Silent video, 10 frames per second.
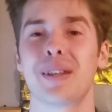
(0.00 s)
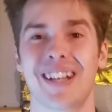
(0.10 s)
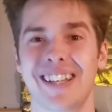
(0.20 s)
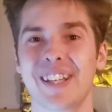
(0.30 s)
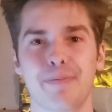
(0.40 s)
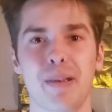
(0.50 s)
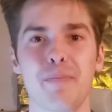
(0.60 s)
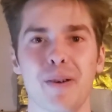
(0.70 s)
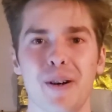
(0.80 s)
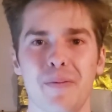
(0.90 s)
that these
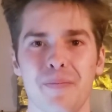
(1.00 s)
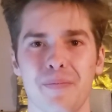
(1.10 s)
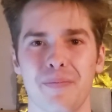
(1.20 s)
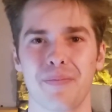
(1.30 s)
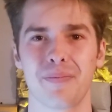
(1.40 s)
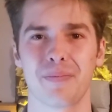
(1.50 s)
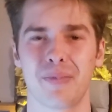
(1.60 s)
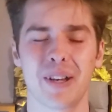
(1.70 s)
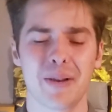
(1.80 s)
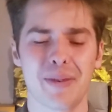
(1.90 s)
people,
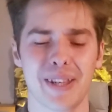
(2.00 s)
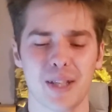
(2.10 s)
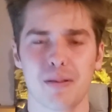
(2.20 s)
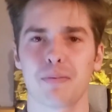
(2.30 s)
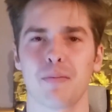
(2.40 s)
what do I mean these people?